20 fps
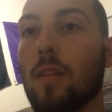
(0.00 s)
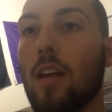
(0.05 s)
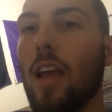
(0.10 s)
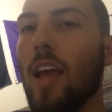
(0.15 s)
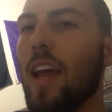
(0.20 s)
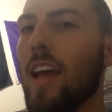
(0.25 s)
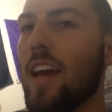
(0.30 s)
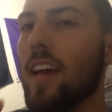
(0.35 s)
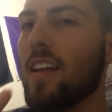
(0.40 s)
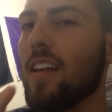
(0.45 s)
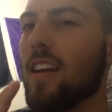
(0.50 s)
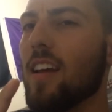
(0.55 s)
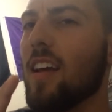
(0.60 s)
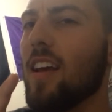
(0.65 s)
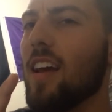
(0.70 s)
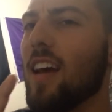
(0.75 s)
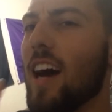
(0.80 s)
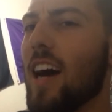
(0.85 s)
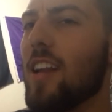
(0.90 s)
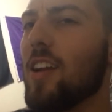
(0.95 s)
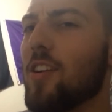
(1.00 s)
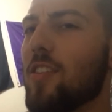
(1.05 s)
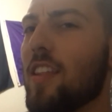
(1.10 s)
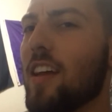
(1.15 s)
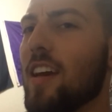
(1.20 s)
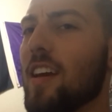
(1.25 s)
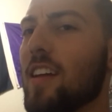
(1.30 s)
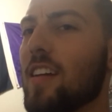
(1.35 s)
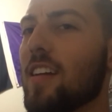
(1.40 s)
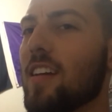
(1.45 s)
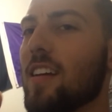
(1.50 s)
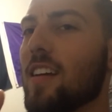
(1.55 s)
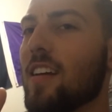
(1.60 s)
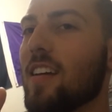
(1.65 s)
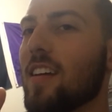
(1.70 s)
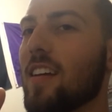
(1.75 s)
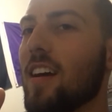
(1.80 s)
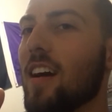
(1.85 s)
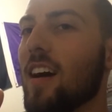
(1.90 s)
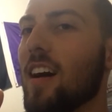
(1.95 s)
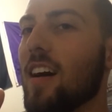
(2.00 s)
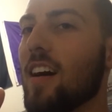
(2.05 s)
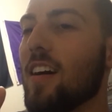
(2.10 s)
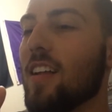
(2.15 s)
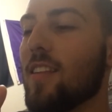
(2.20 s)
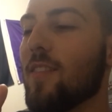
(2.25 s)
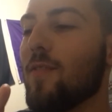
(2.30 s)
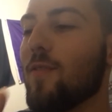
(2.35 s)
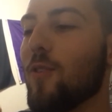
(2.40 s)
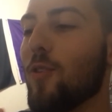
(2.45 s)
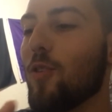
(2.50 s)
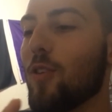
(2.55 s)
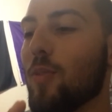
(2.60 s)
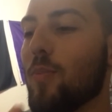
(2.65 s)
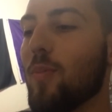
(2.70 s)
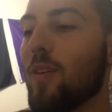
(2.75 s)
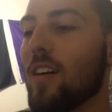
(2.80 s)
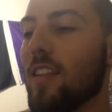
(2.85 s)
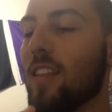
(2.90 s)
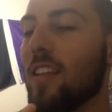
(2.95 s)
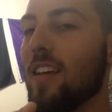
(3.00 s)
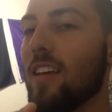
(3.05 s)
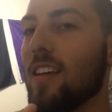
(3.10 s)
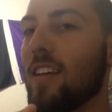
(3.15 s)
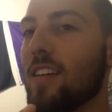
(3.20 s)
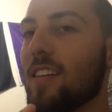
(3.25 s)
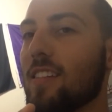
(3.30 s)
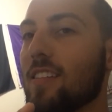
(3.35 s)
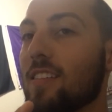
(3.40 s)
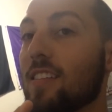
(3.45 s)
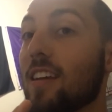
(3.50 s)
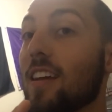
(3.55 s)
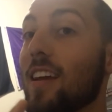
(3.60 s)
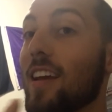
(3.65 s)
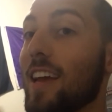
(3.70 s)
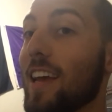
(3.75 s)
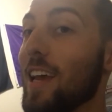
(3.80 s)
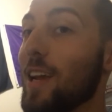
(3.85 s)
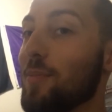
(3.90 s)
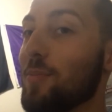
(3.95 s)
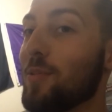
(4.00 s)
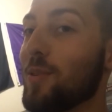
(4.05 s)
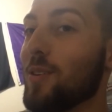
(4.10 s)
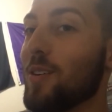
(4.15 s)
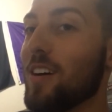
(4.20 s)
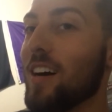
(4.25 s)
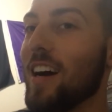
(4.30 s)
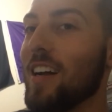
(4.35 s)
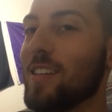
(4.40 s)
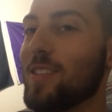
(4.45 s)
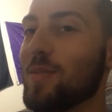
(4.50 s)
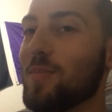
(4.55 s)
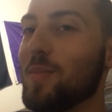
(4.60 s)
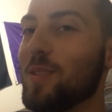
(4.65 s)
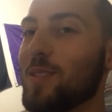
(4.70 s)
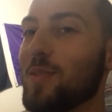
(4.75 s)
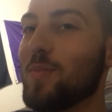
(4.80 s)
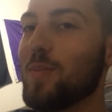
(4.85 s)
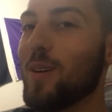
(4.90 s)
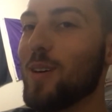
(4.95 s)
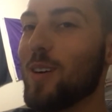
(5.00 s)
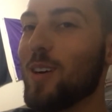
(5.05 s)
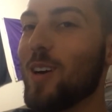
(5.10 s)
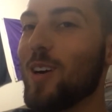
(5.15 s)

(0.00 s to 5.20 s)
And I know that uh, the fourth month is April. I just misspoke